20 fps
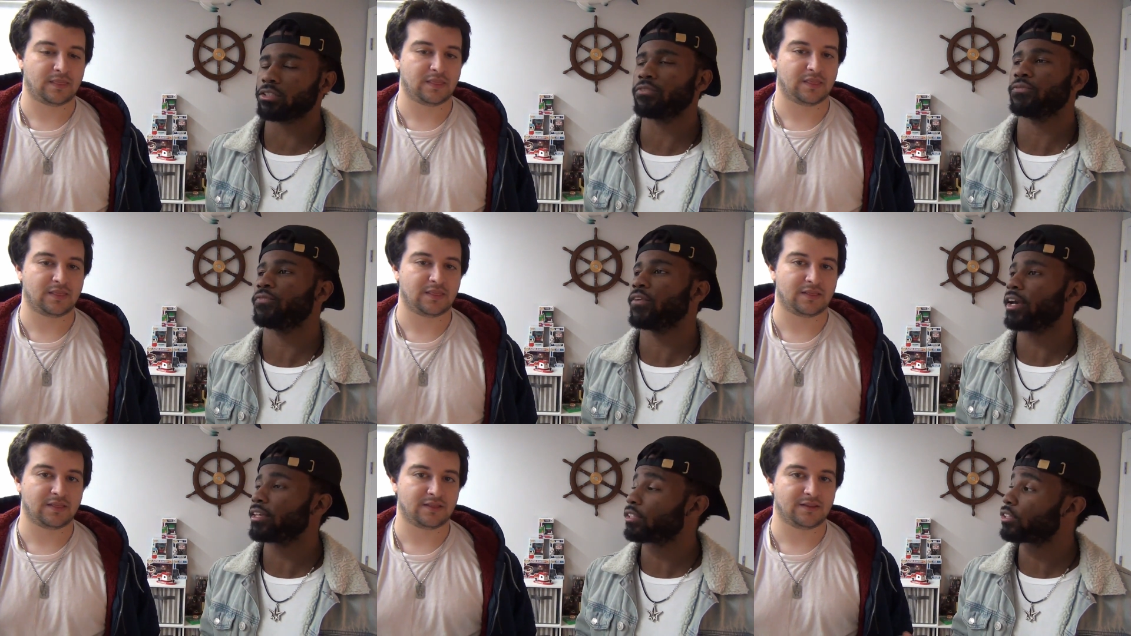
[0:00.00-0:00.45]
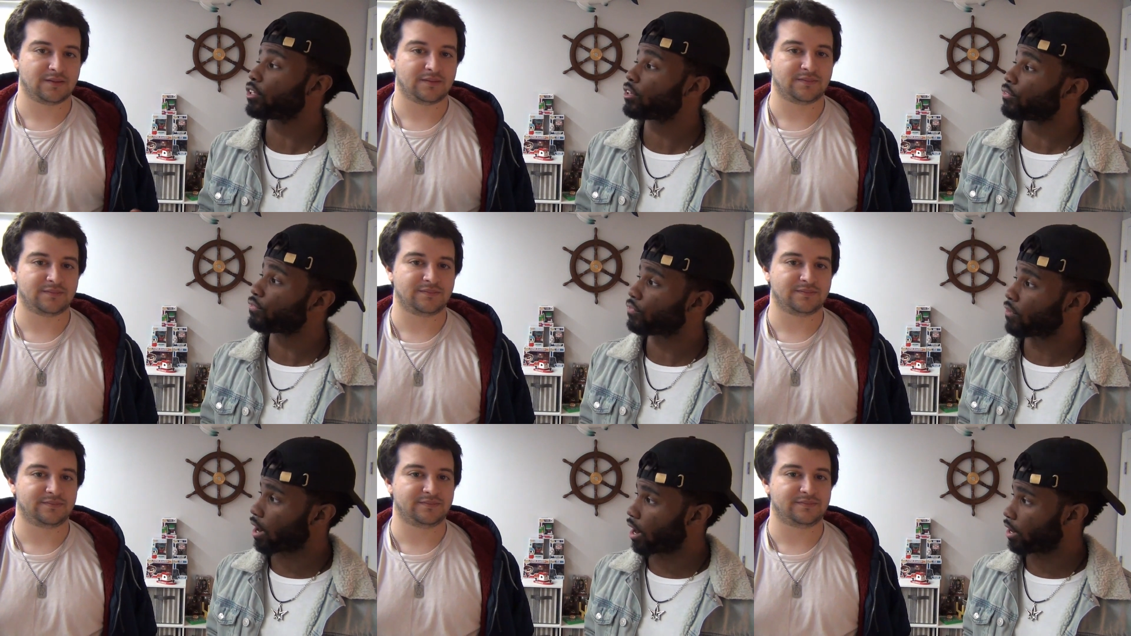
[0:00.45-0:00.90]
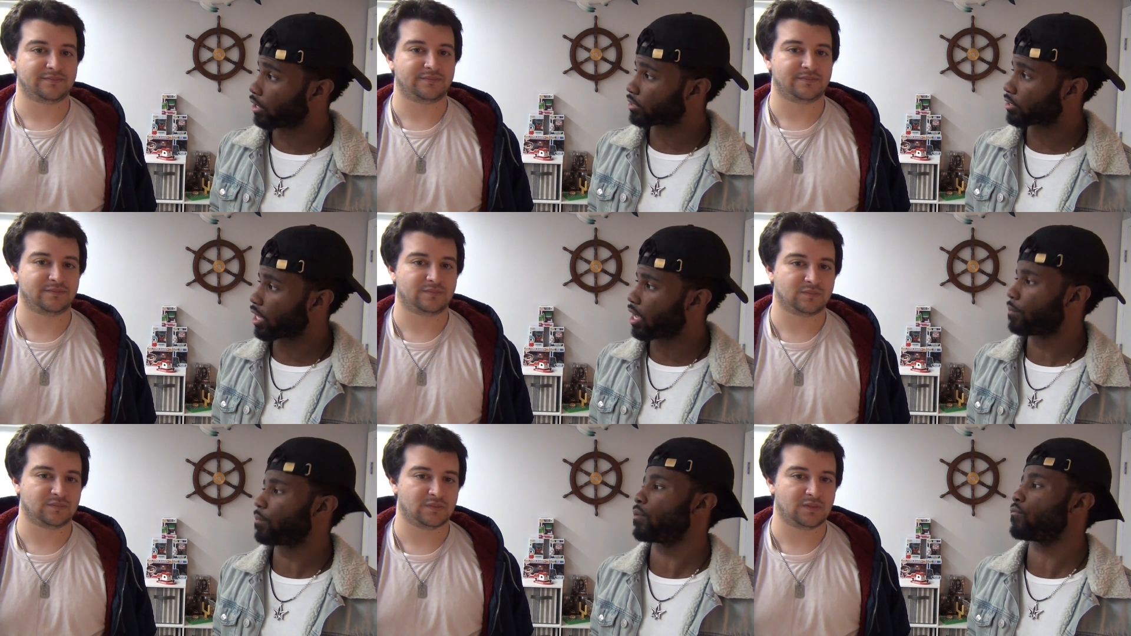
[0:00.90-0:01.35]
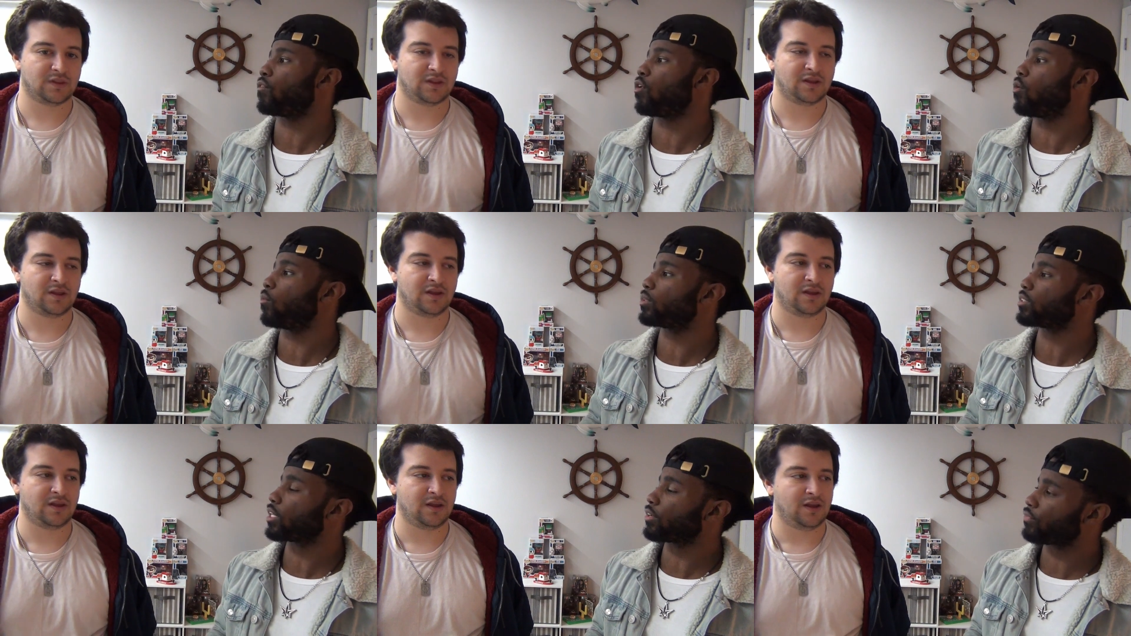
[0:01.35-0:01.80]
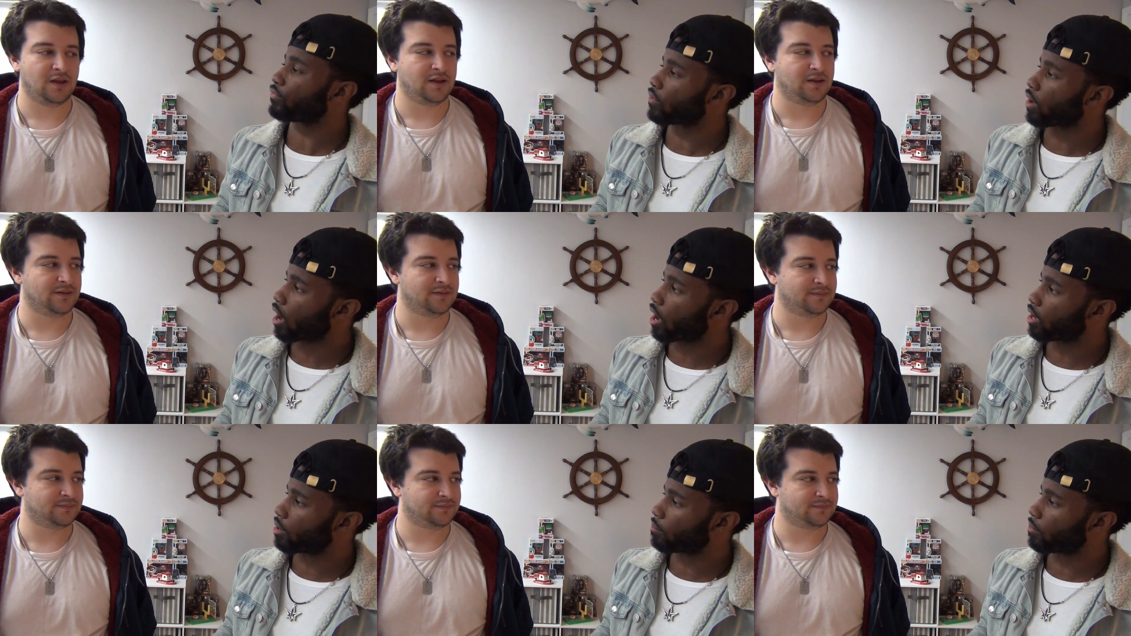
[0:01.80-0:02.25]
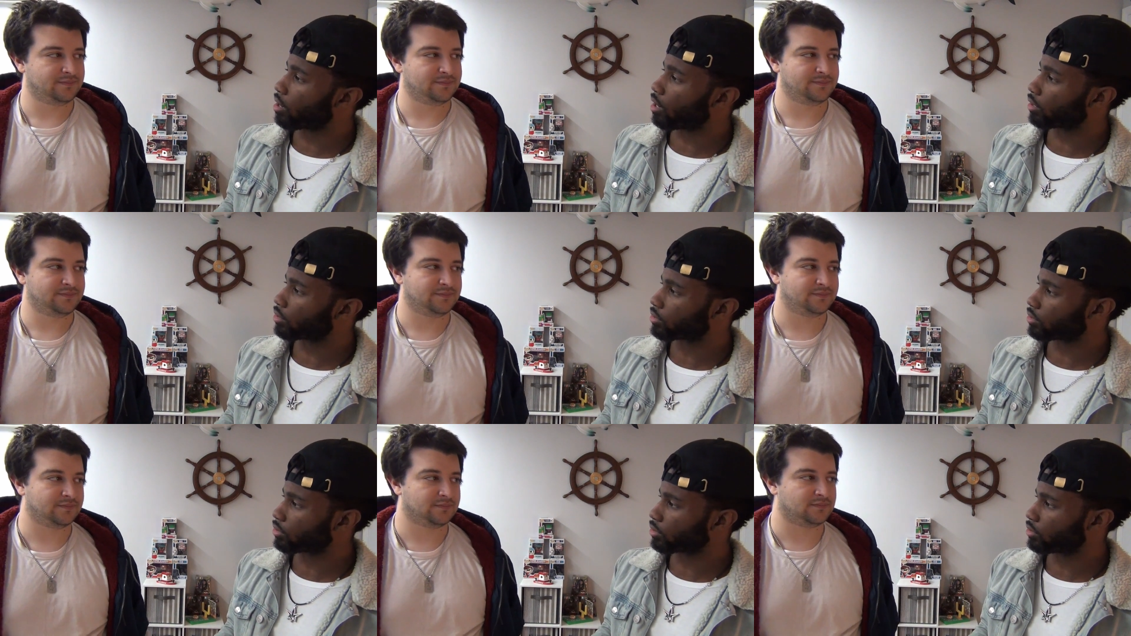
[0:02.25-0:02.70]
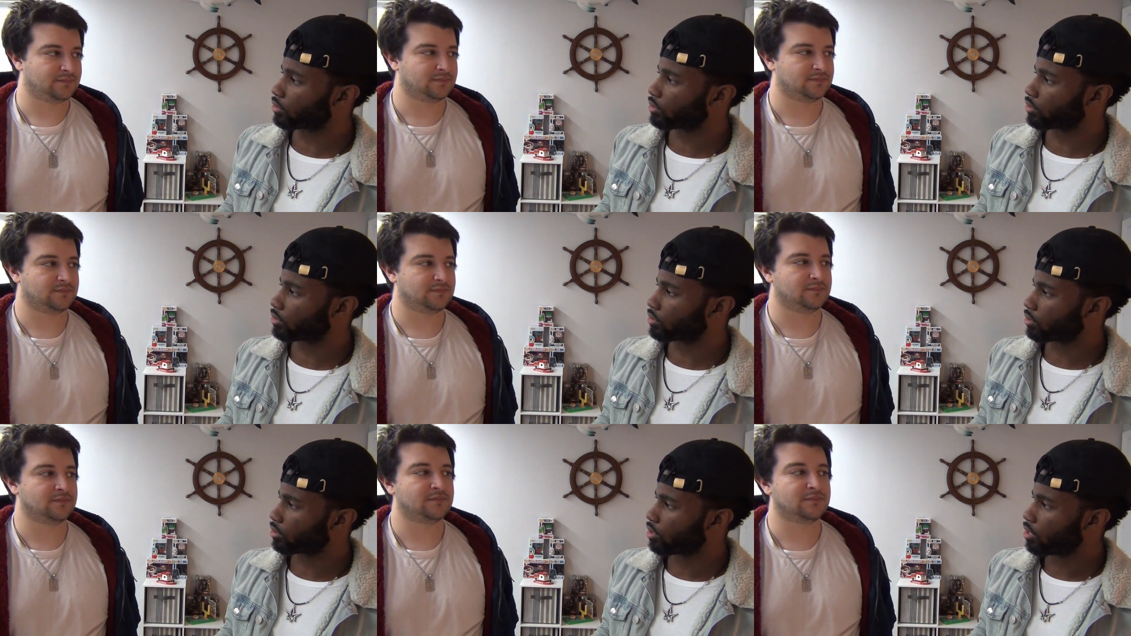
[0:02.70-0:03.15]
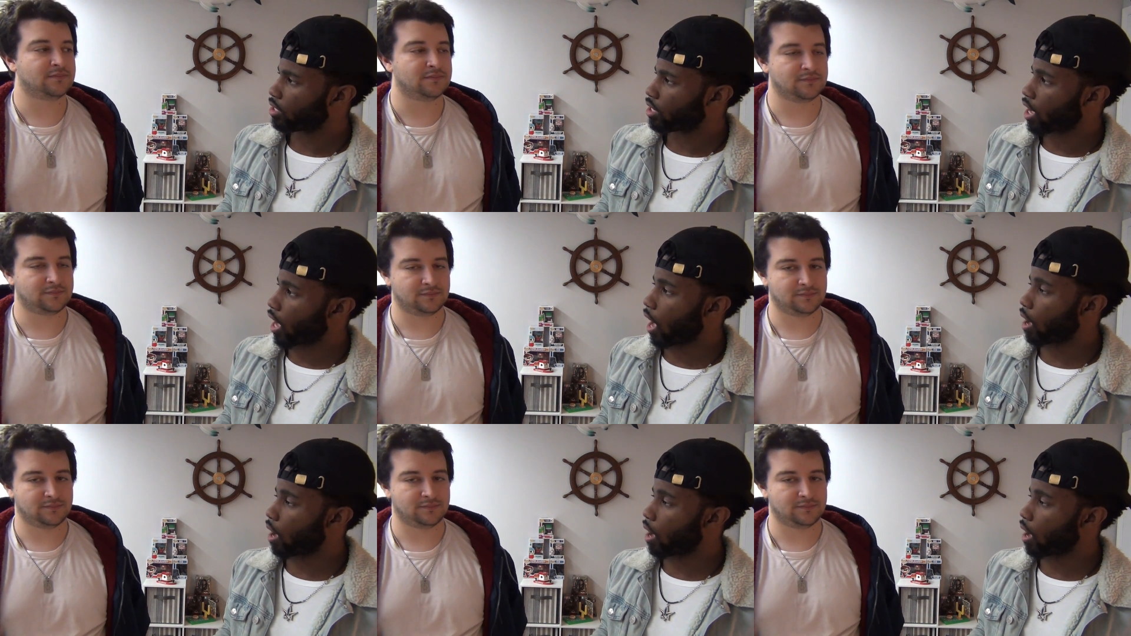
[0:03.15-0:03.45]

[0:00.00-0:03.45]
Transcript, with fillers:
Speaker 1: the fact that they're fire type. I've always liked fire monsters. Mm-hmm.